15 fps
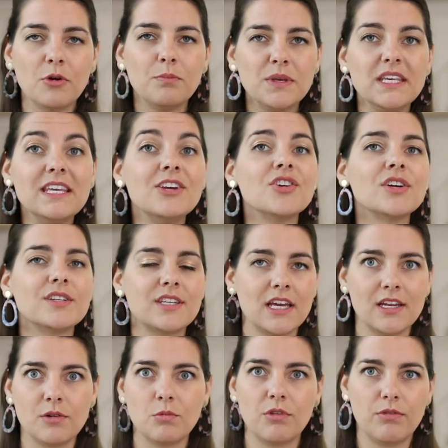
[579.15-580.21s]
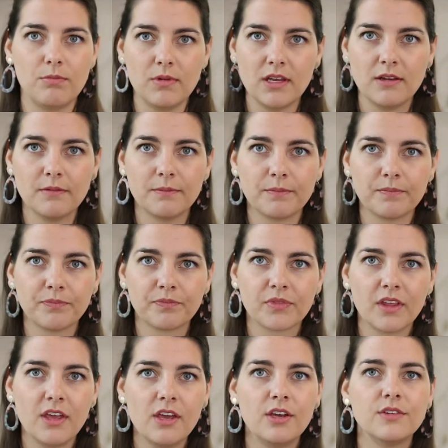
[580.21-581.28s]
be irritated with me.
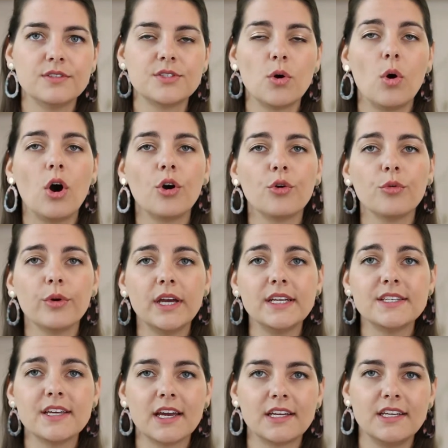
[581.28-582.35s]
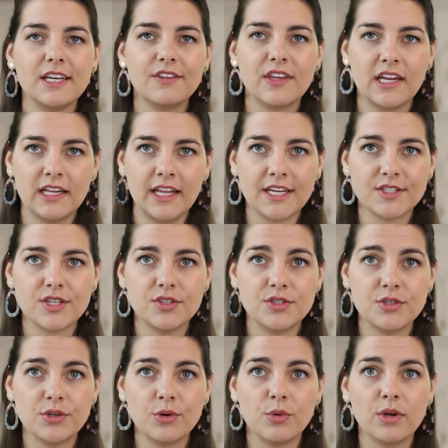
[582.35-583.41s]
So a great technique that I like to
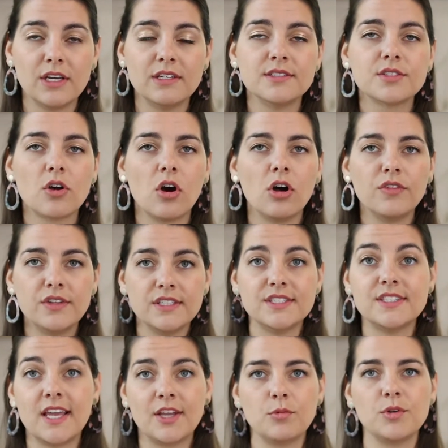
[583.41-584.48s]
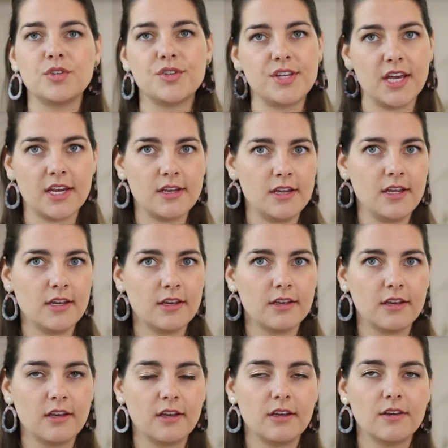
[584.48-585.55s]
do is called the sandwich technique.
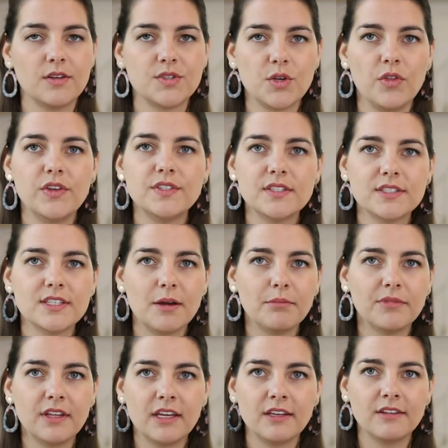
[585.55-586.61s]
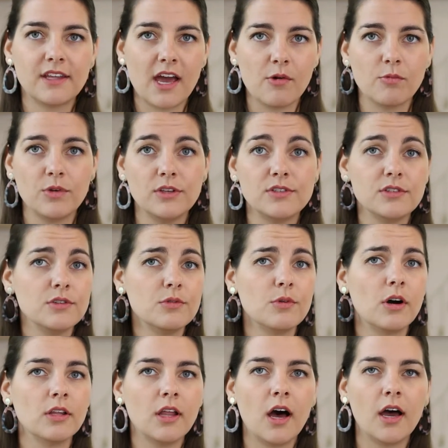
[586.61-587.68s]
So this is something that we do
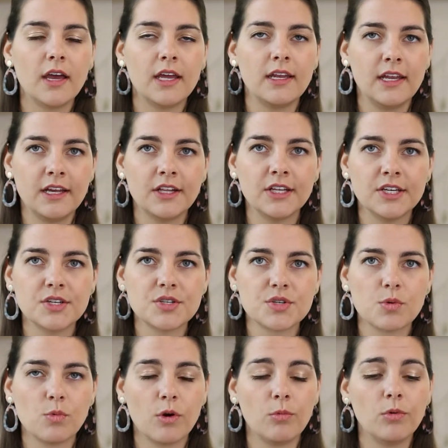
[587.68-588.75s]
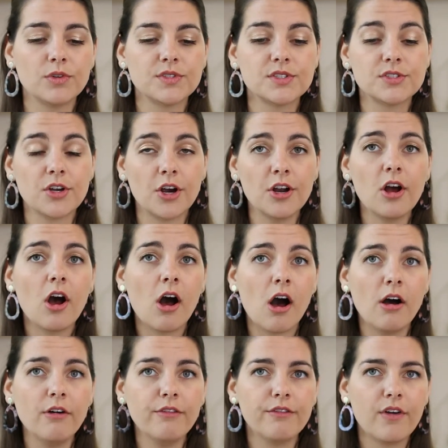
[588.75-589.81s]
a lot in English, where we'll start
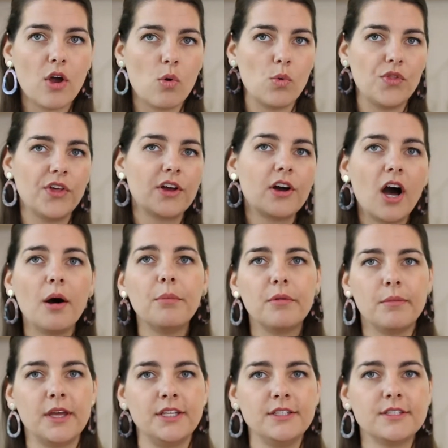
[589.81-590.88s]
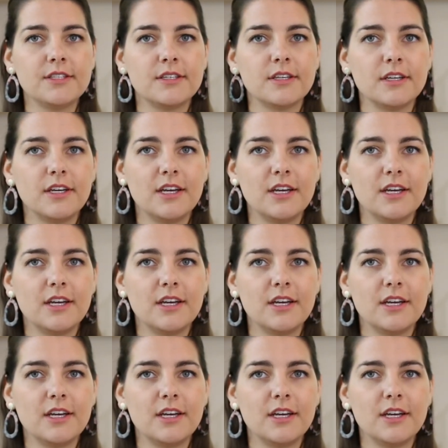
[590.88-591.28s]
off with a compliment